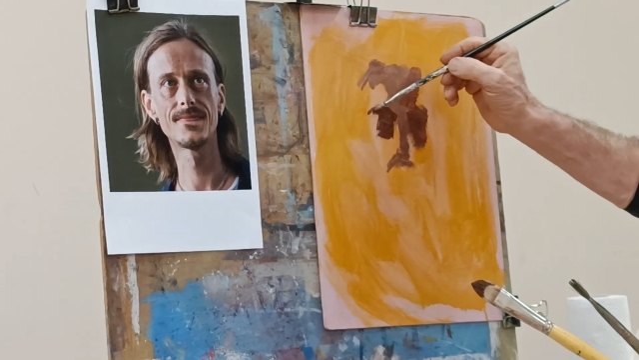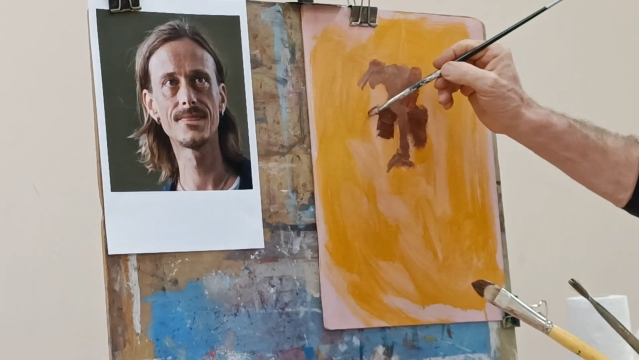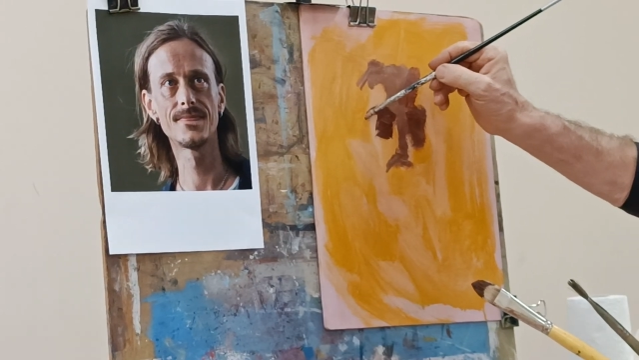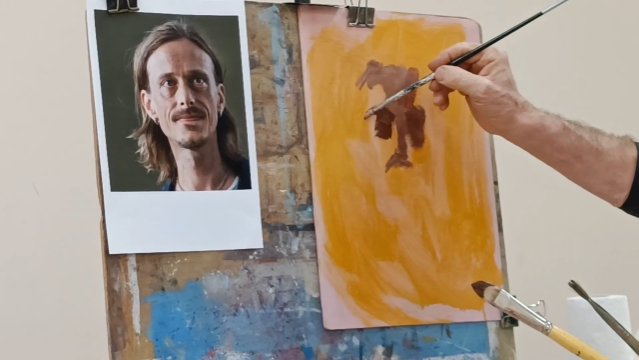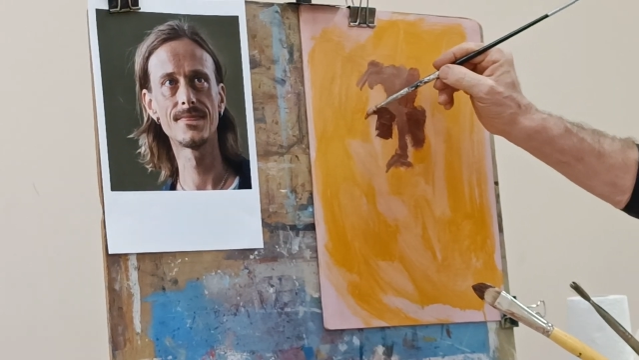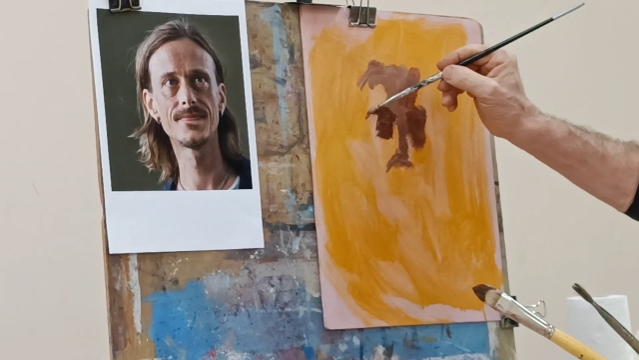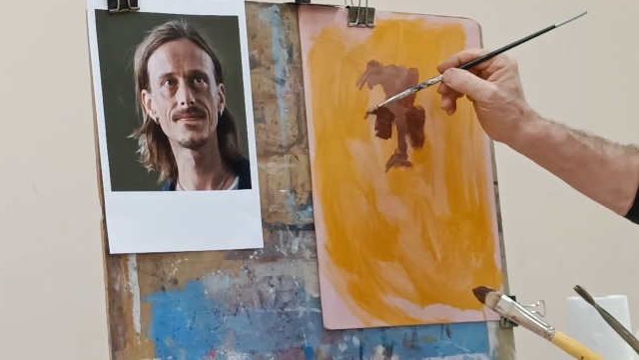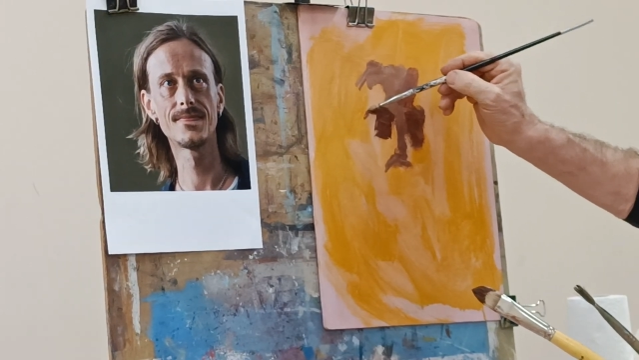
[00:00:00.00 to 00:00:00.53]
and
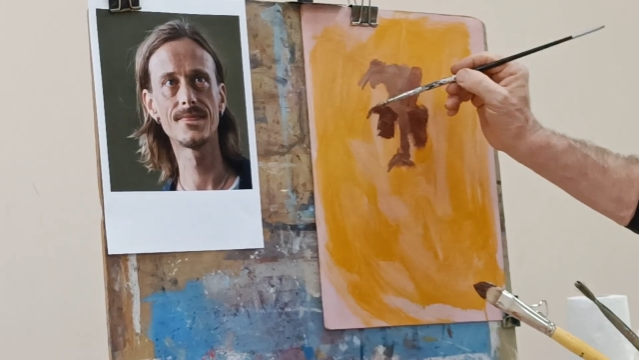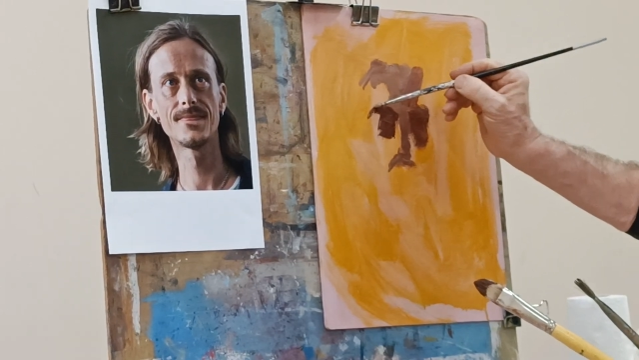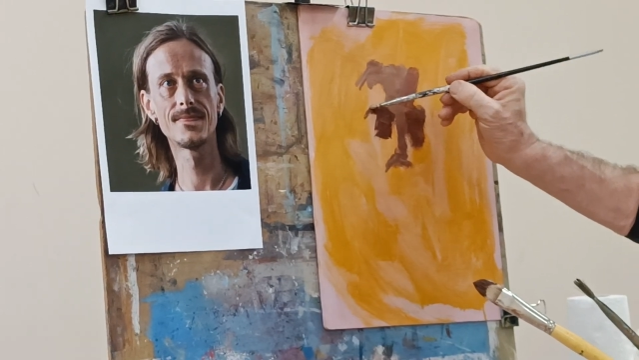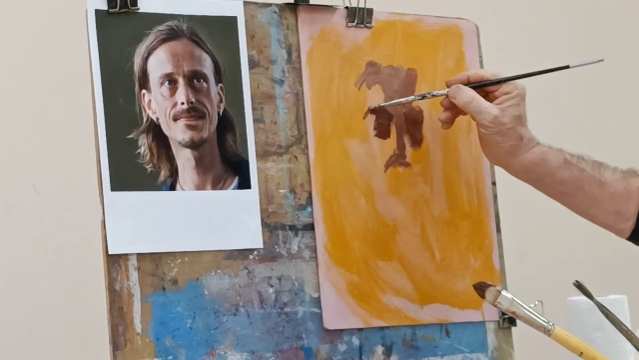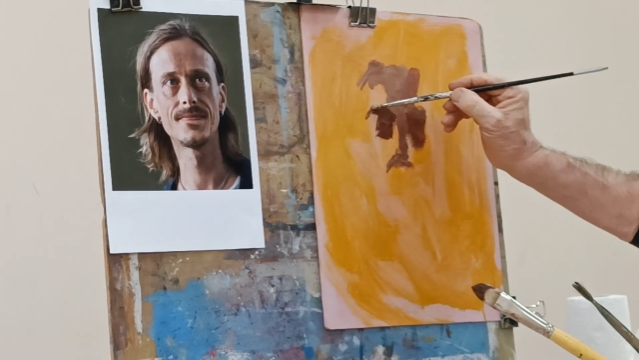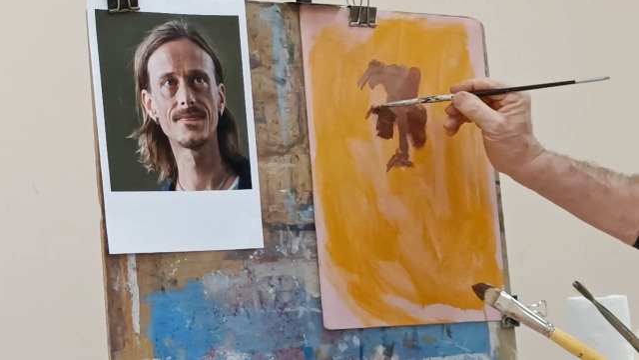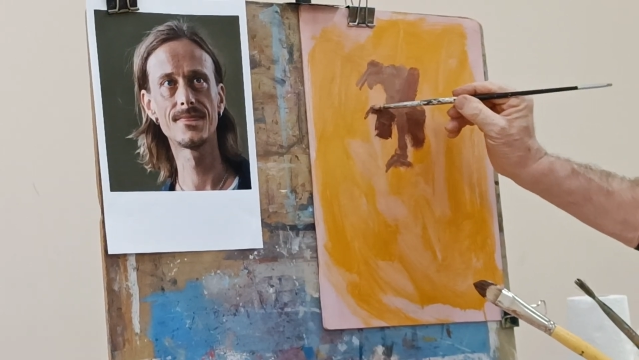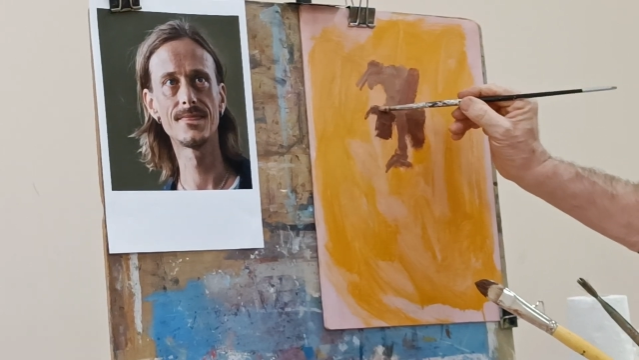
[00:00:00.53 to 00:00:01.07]
then
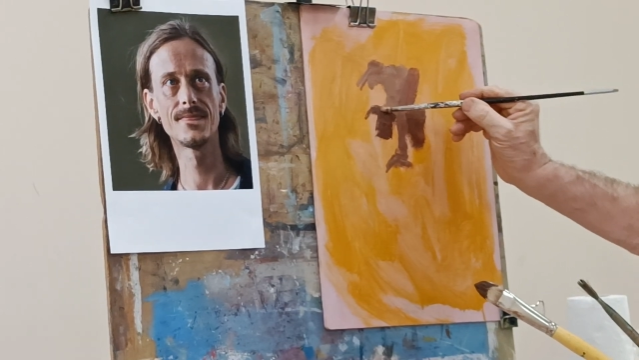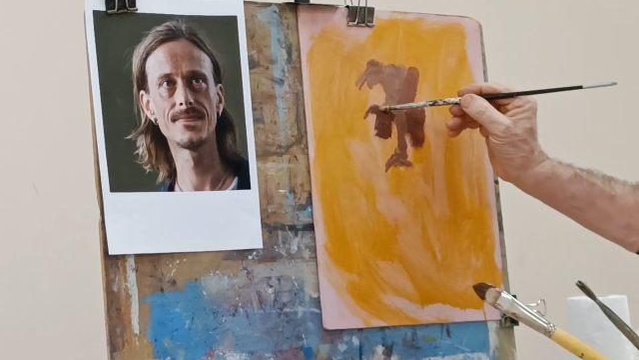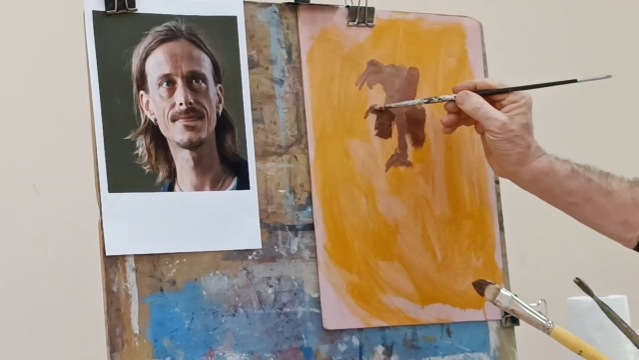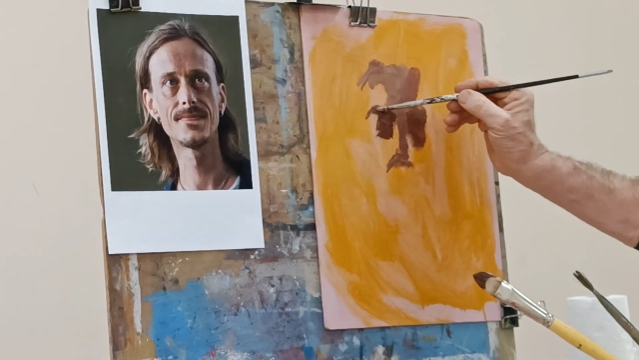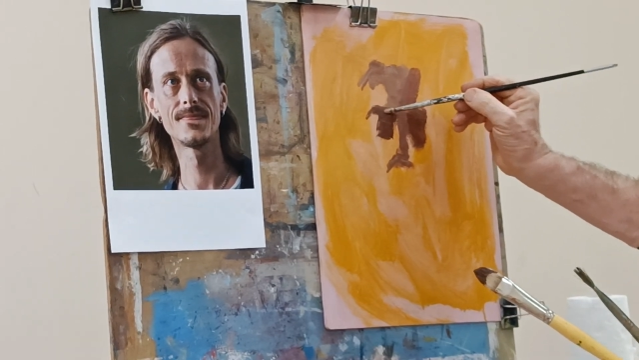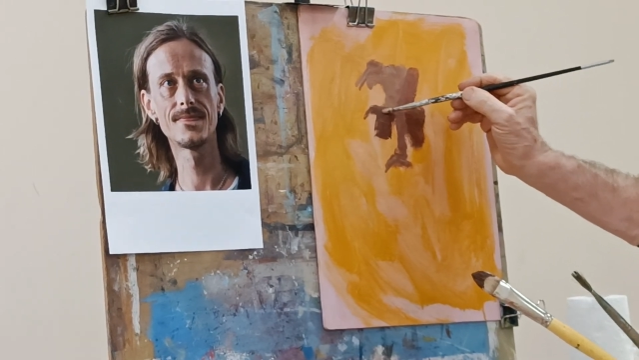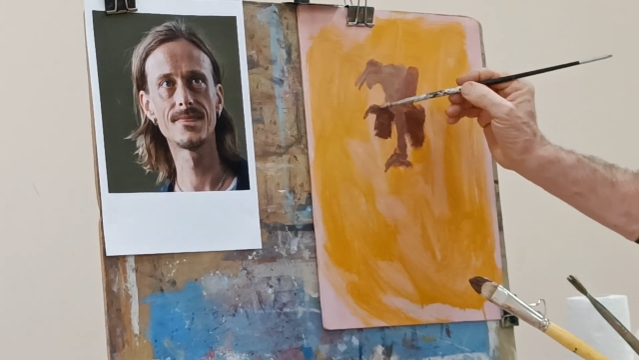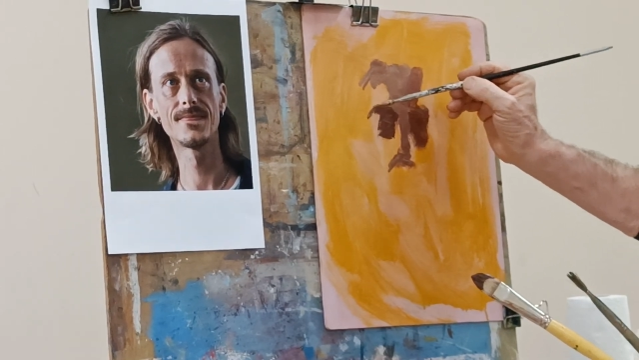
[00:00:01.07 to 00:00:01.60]
eyebrows
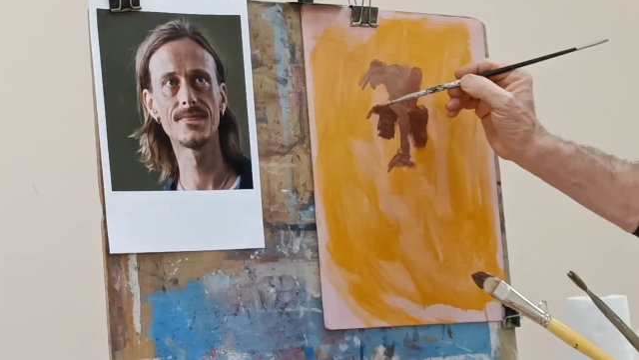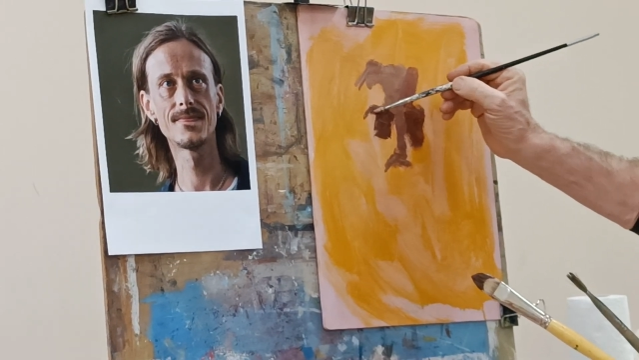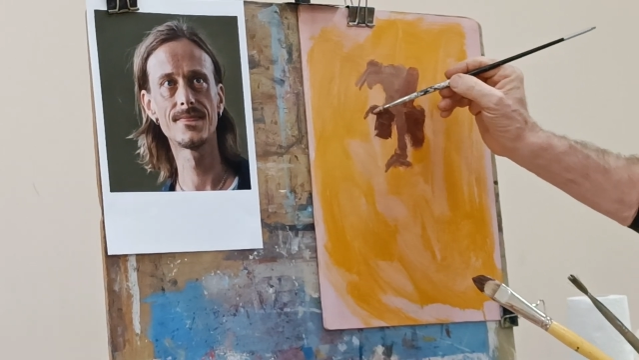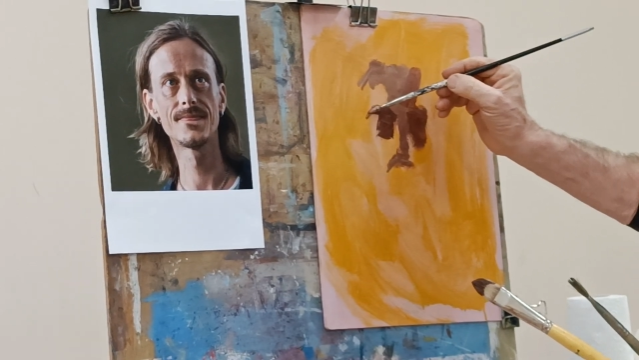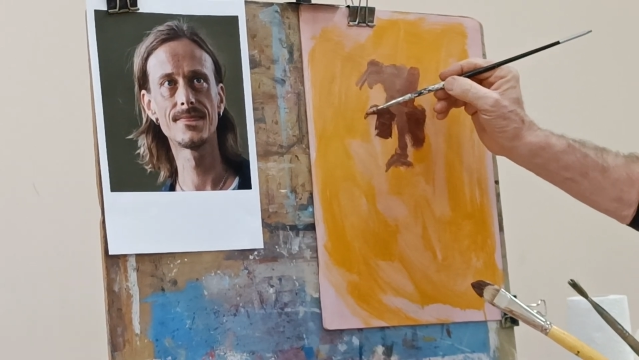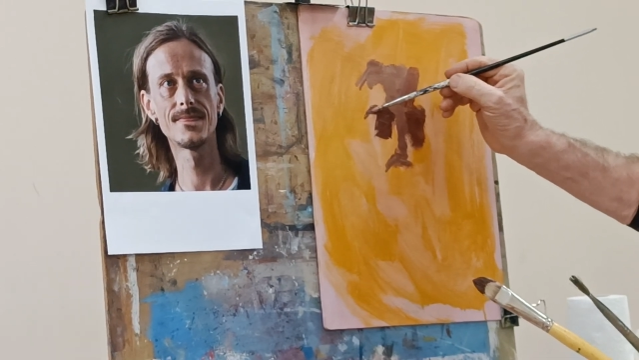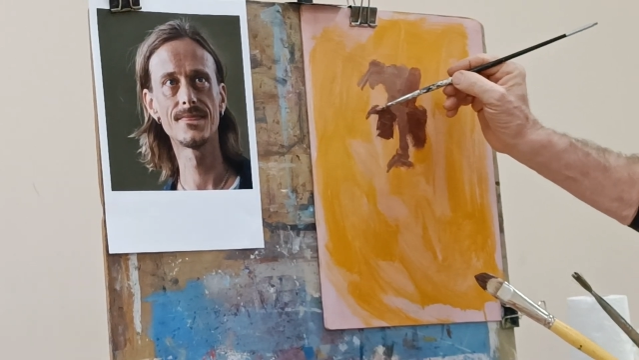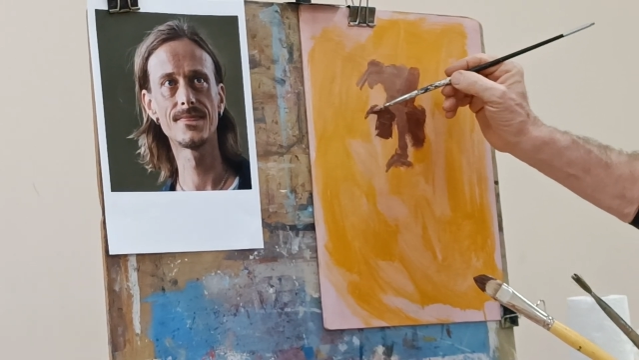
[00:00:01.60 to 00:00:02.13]

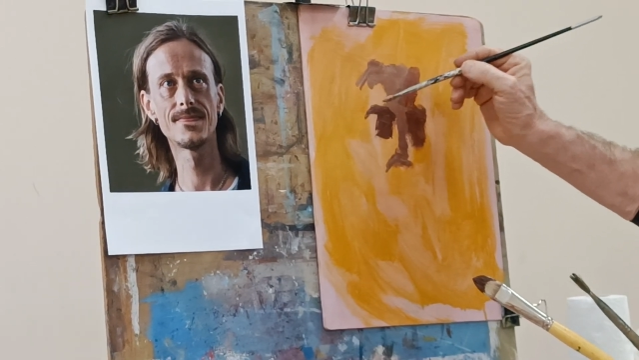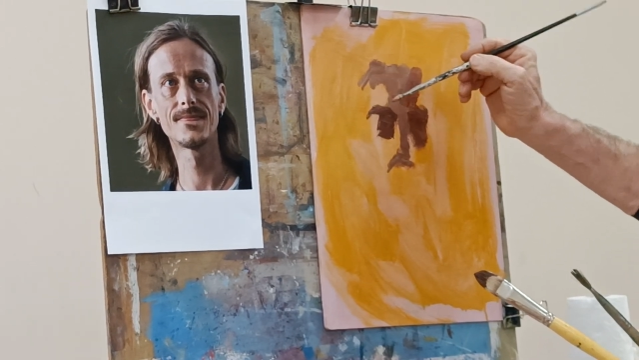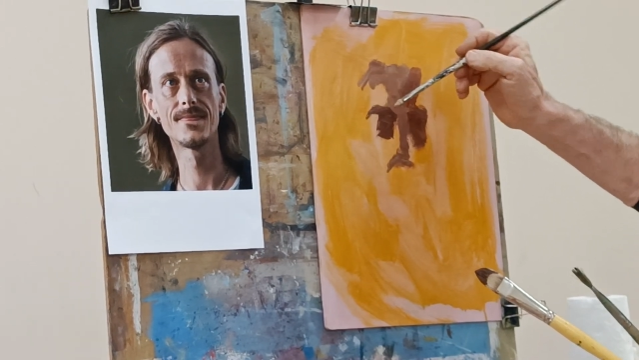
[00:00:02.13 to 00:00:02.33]
will be